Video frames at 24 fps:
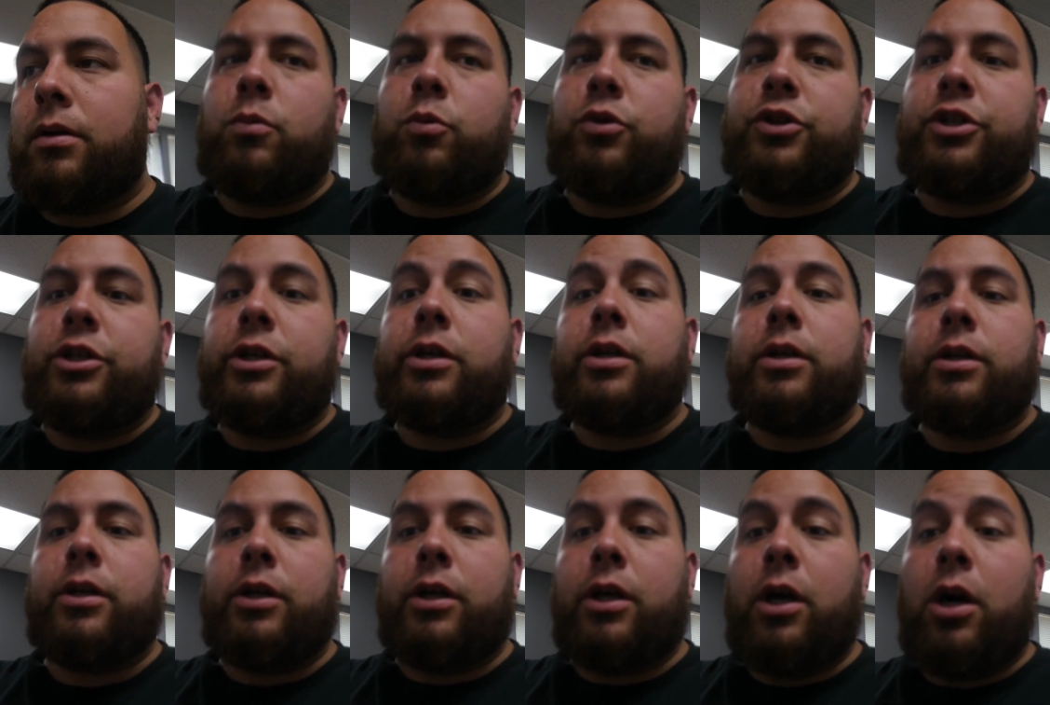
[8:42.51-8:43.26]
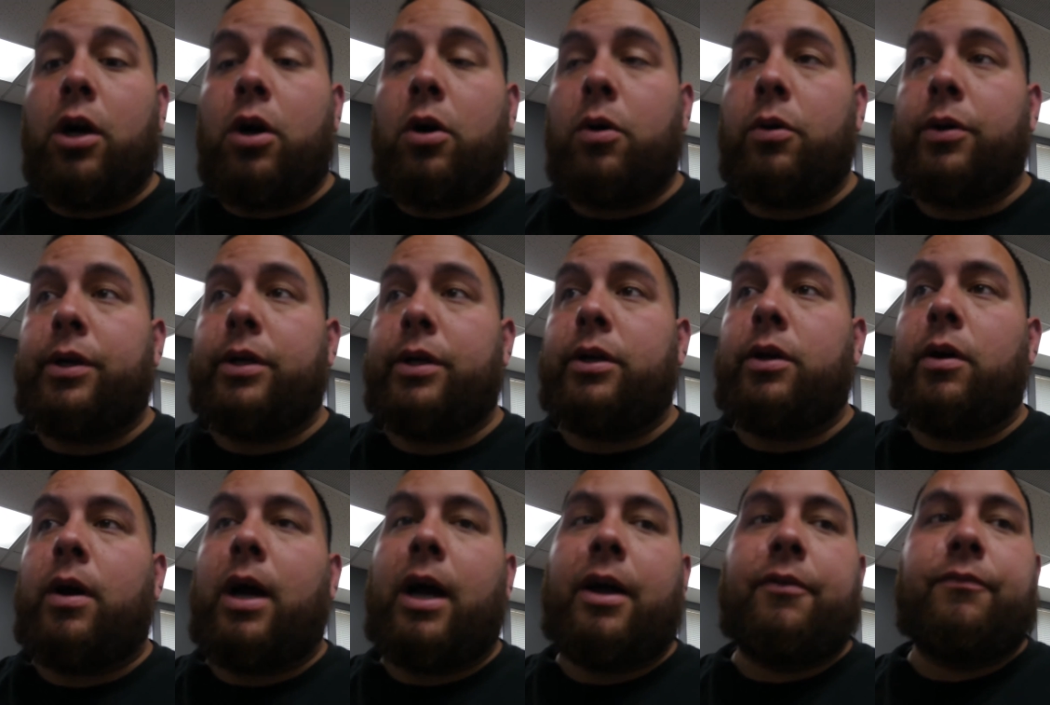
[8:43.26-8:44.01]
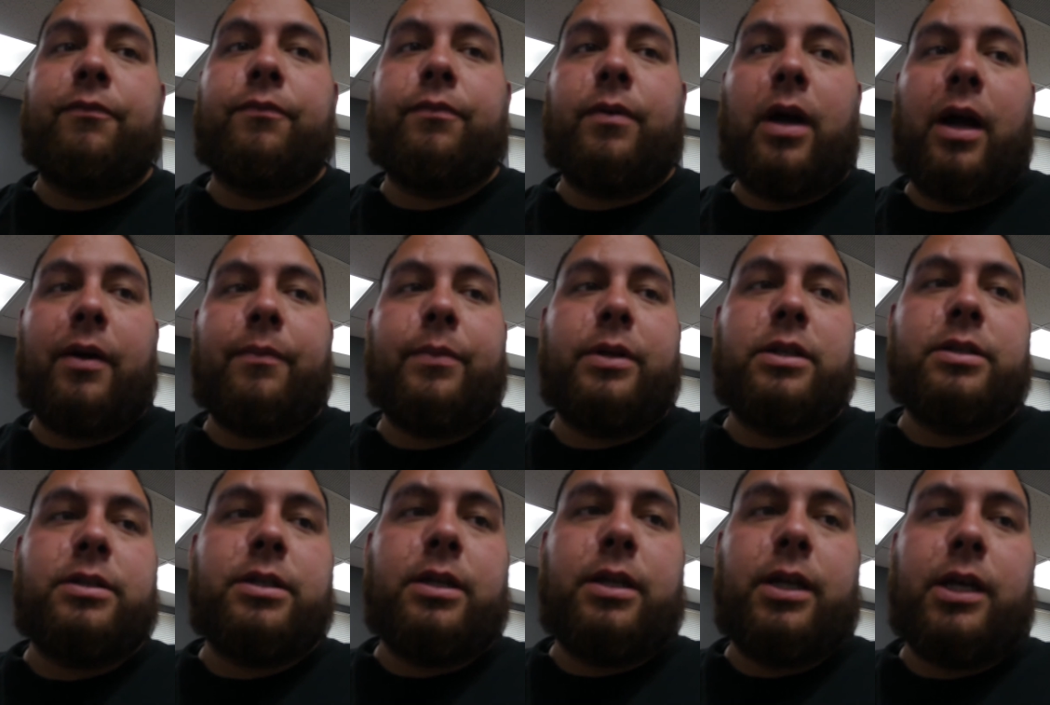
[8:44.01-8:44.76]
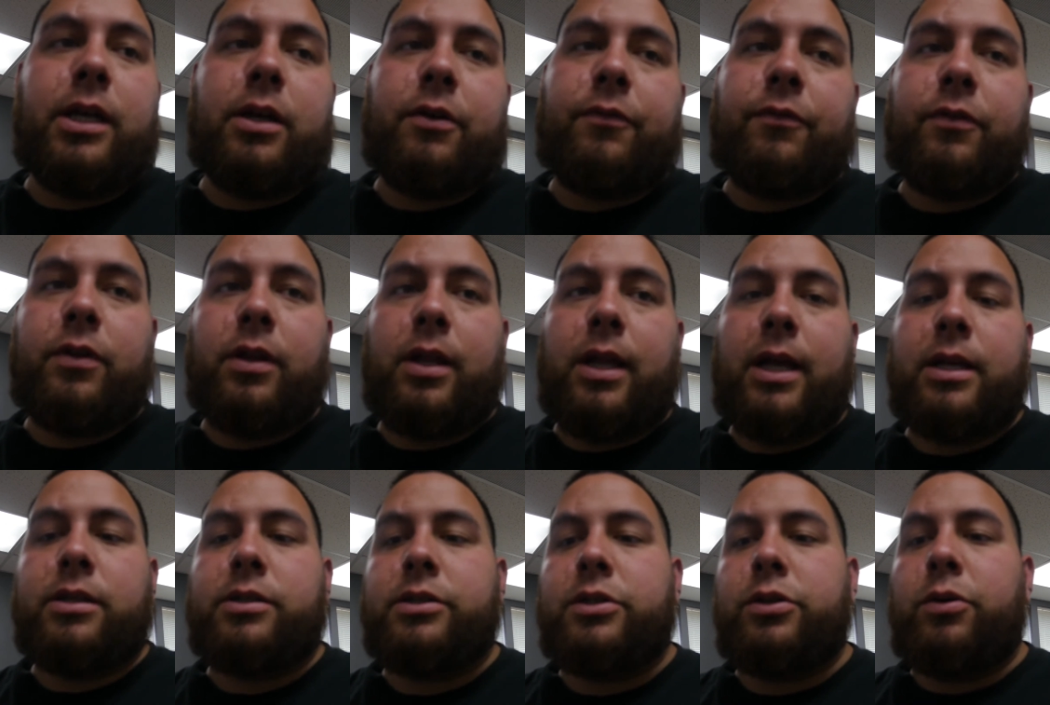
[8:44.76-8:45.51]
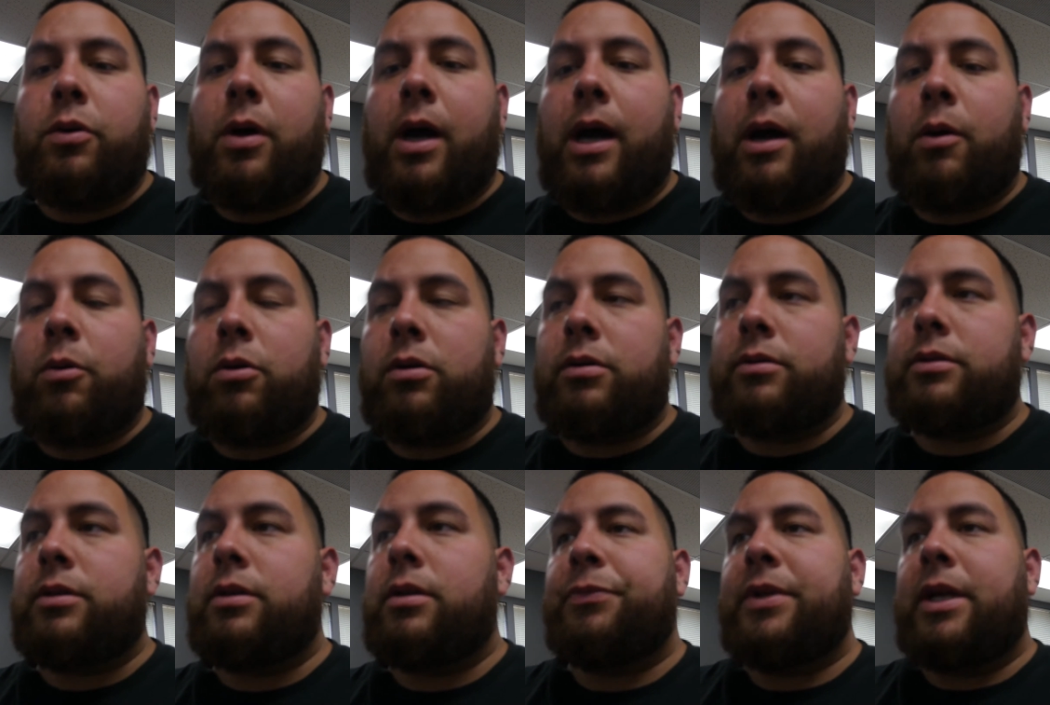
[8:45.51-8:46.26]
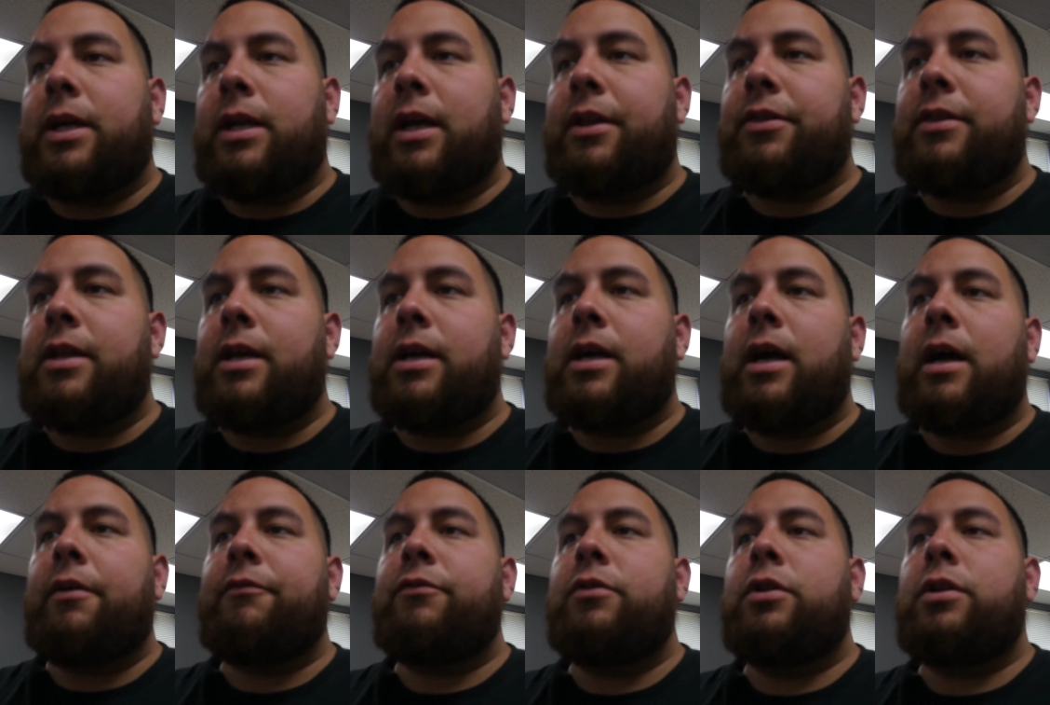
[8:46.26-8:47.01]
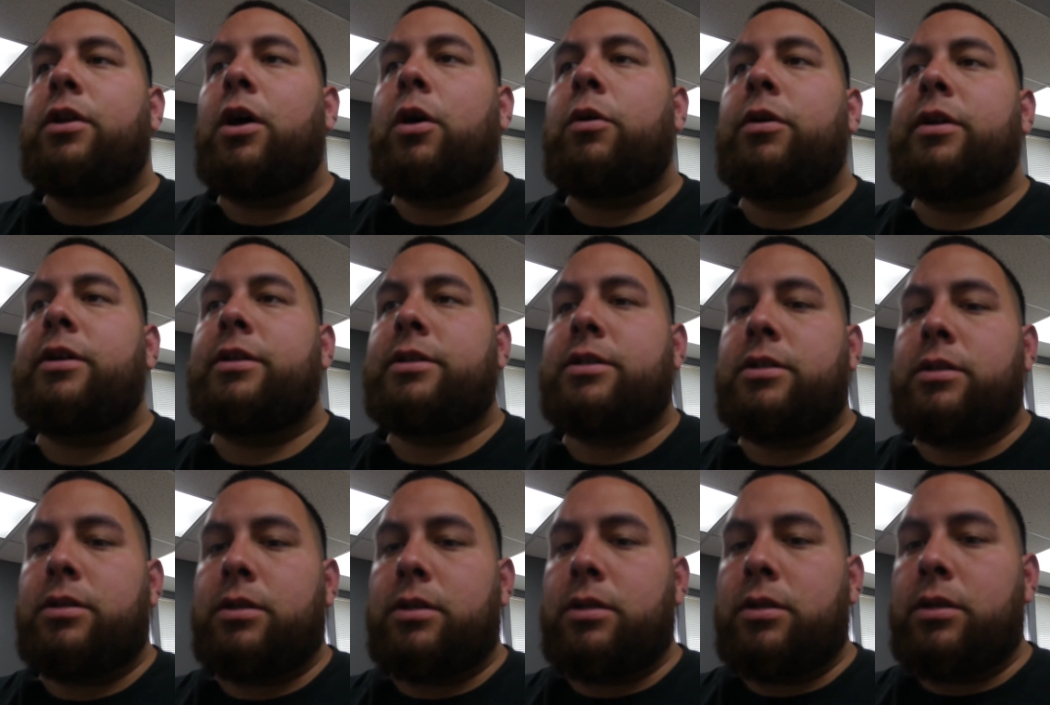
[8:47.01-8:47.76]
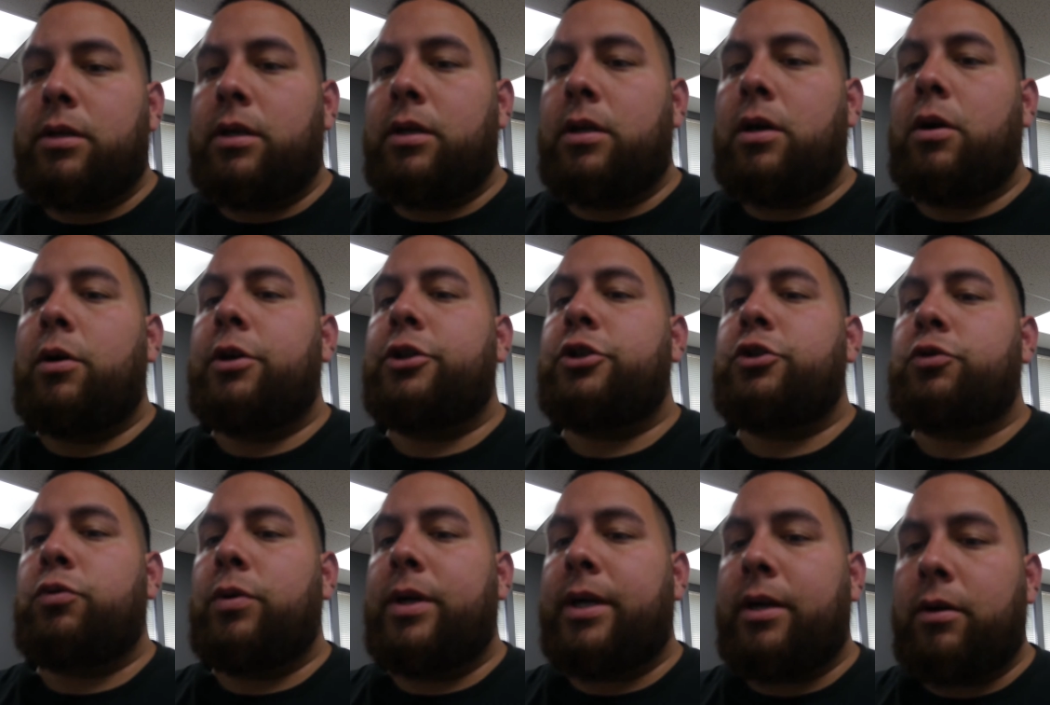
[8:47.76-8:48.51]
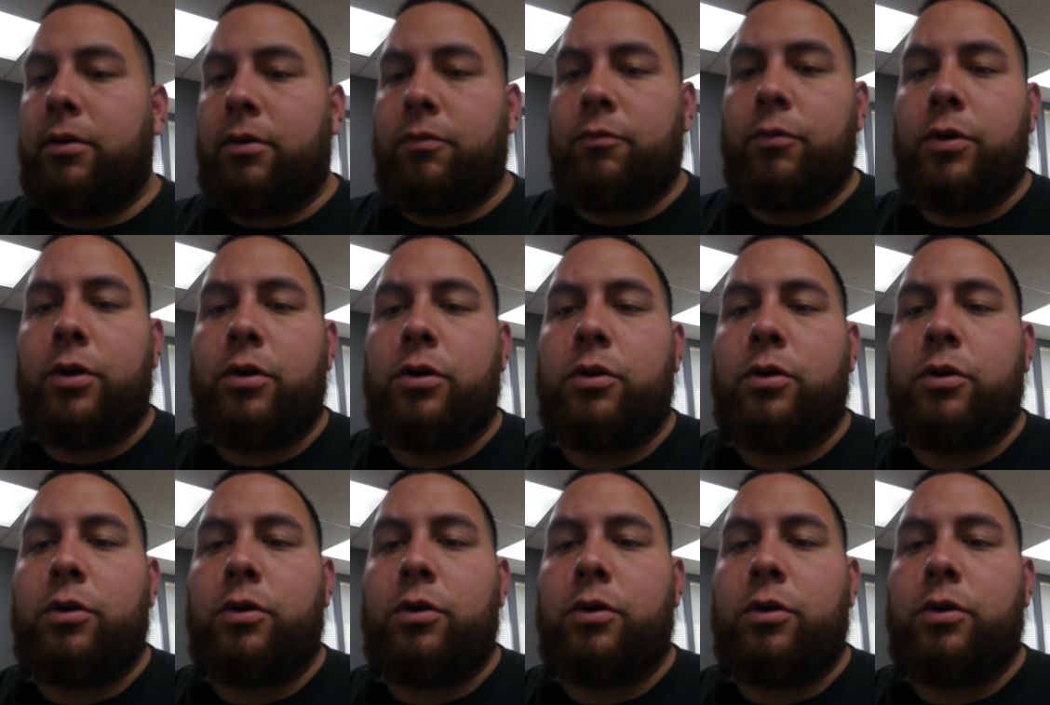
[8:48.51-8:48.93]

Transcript: When she couldn't go, you know, I've I've been sitting here for the last two hours, and I think I've noticed, you know, a trigger real